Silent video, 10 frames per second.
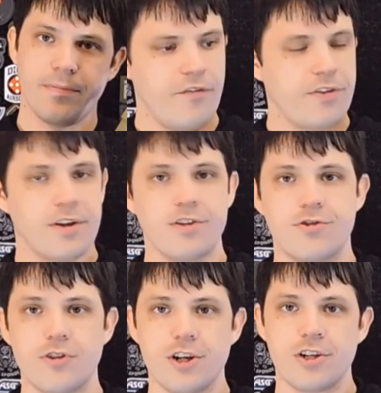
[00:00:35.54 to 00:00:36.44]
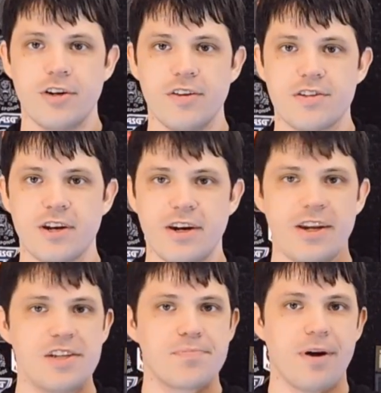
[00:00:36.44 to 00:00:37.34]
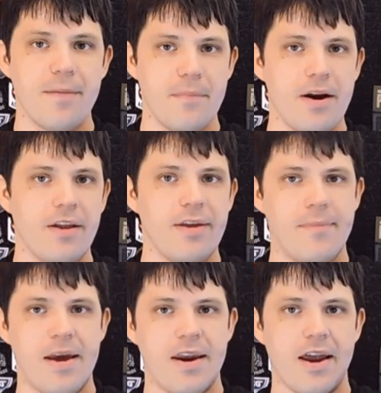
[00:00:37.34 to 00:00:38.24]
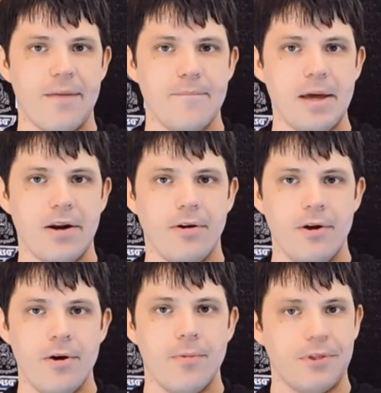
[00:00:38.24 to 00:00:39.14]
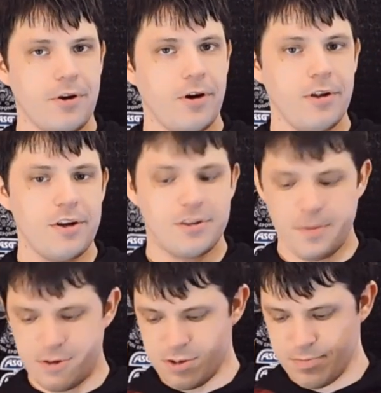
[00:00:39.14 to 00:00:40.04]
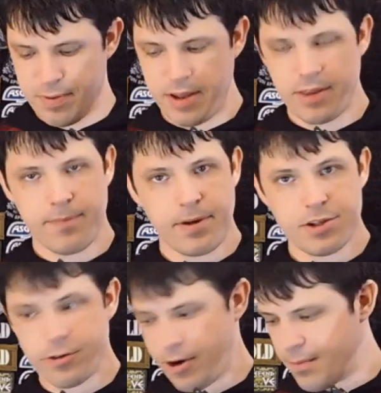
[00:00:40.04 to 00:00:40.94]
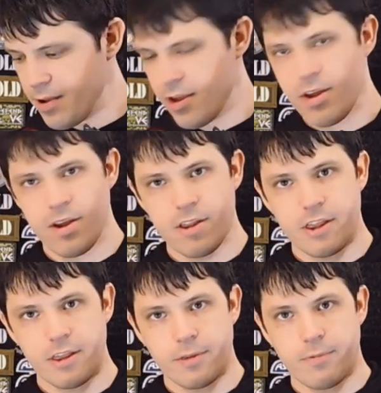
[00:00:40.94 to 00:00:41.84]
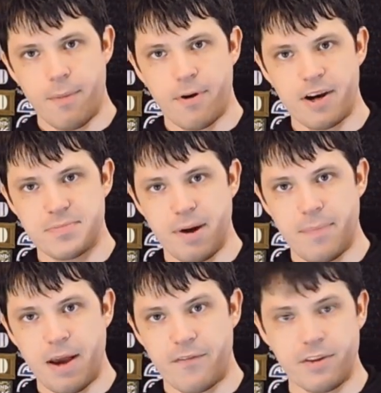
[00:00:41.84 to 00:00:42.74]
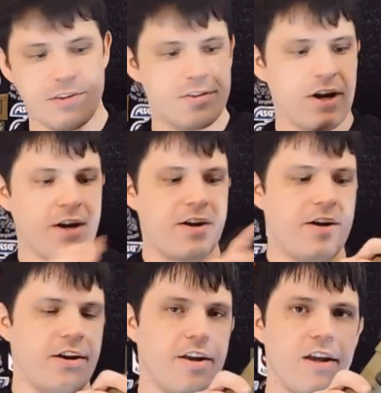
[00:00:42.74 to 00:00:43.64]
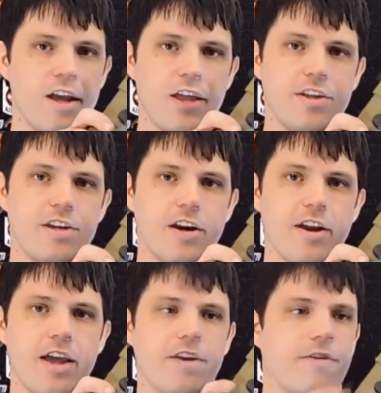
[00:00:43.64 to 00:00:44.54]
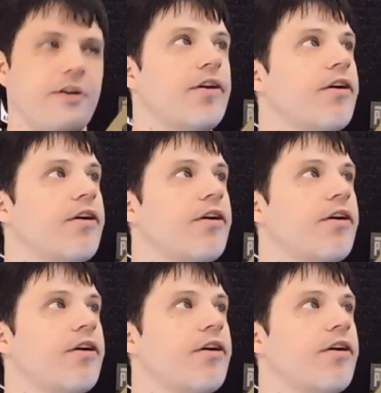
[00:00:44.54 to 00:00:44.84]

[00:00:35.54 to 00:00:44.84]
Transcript: For the construction of this gun, it is primarily made out of metal, with the only exceptions being the pistol grip, the rubberized butt pad for the stock, and the carry handle.